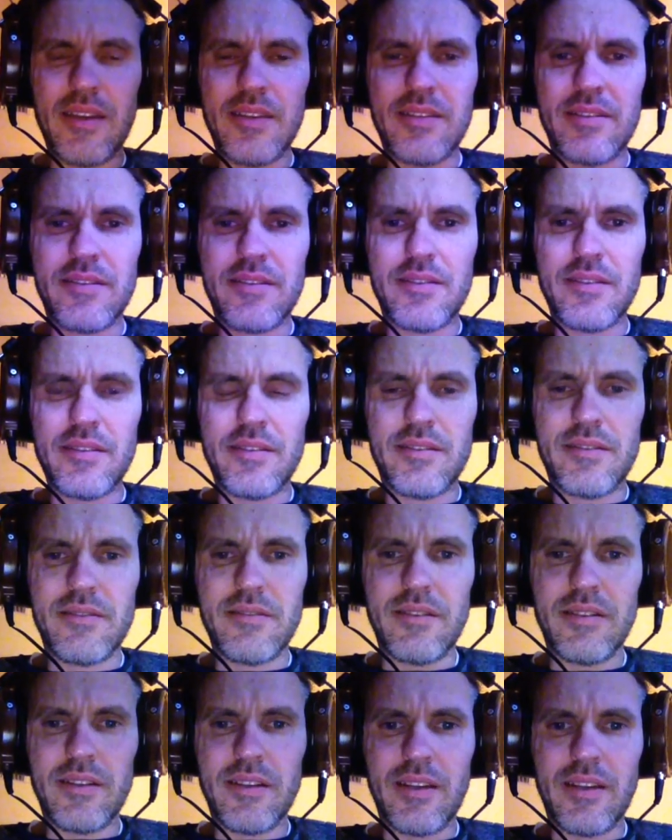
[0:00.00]
It's
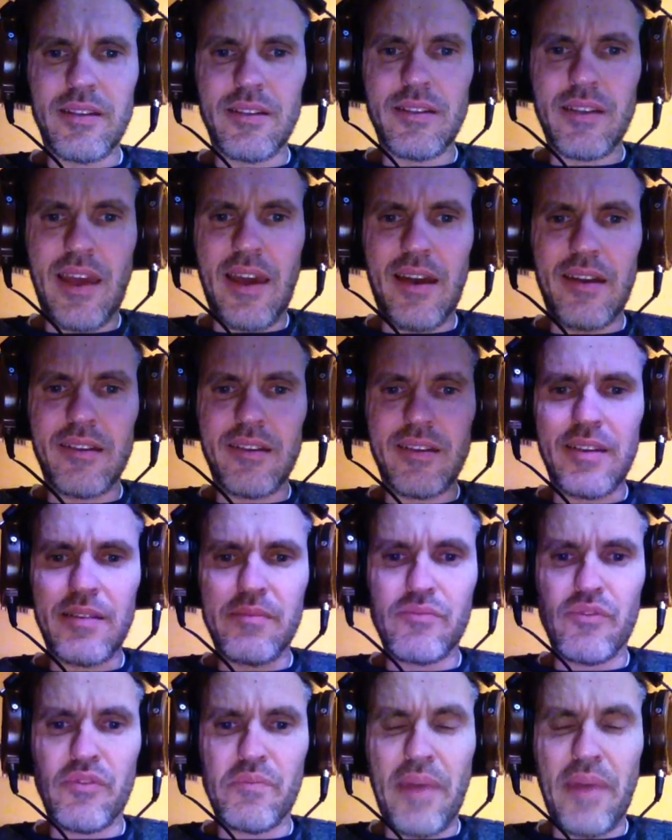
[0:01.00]
certainly louder
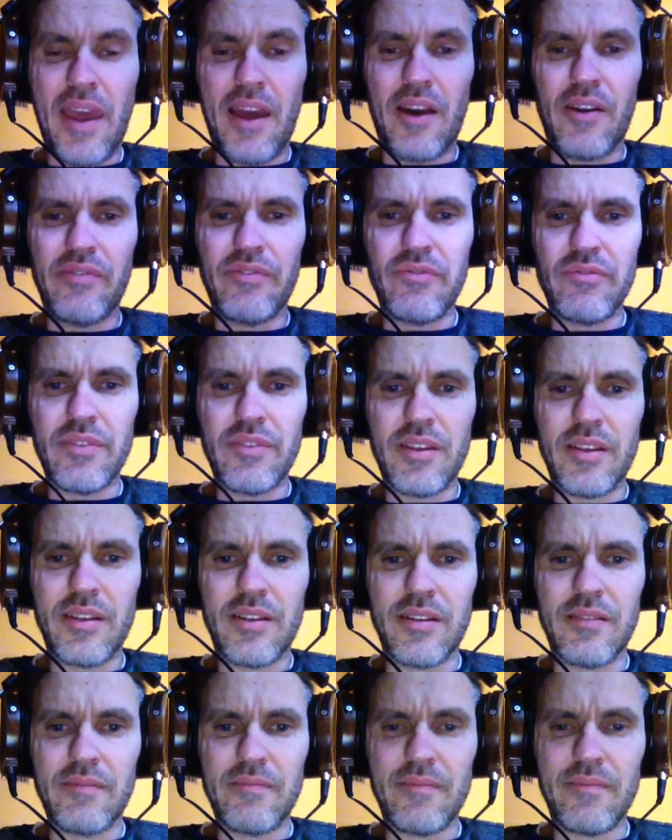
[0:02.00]
and more powerful
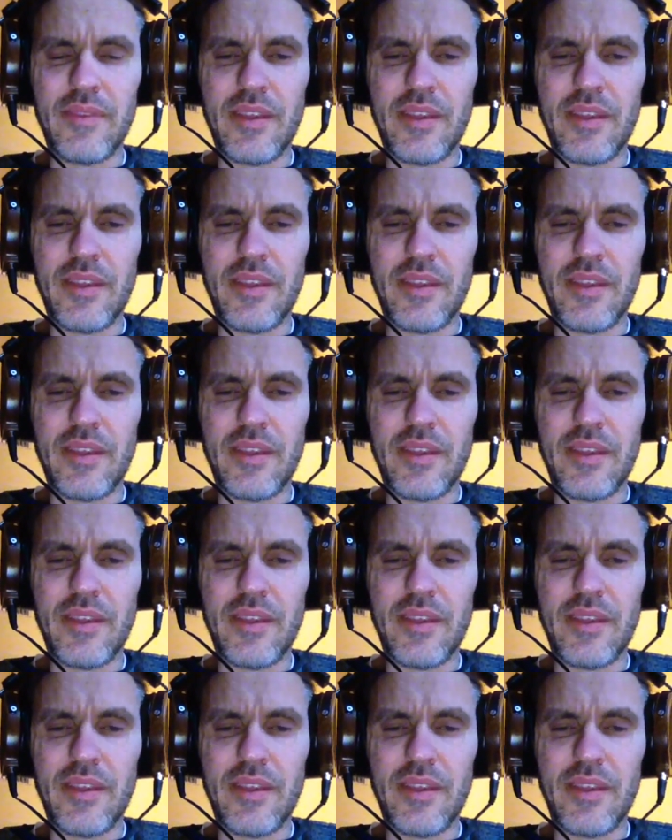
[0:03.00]
than